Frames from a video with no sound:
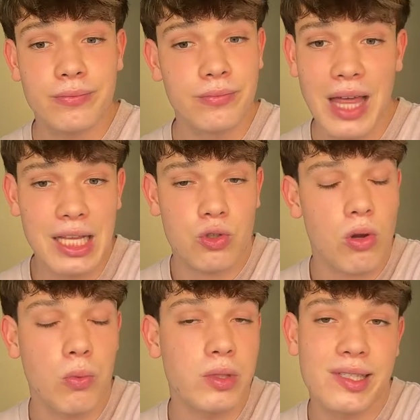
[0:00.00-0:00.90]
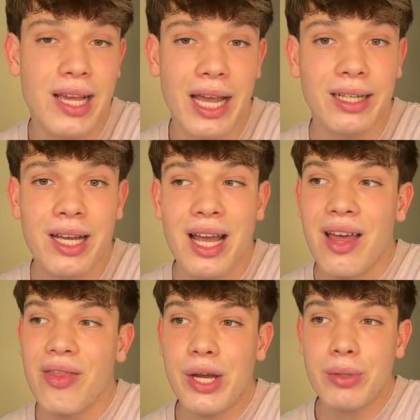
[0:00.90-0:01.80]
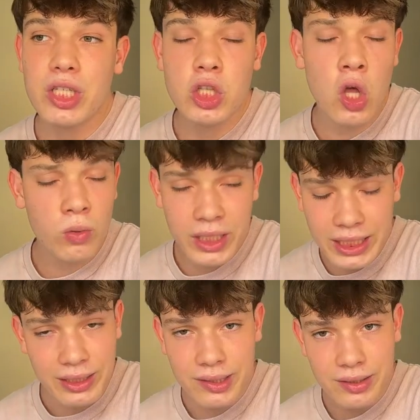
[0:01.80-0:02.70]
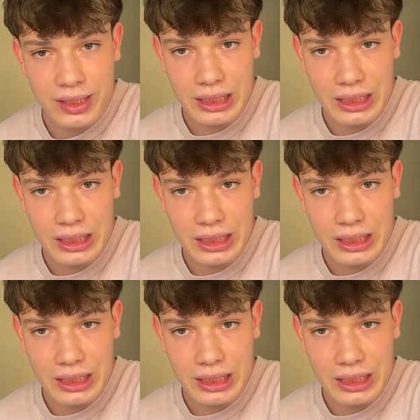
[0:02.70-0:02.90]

That's what I would say. There is no need.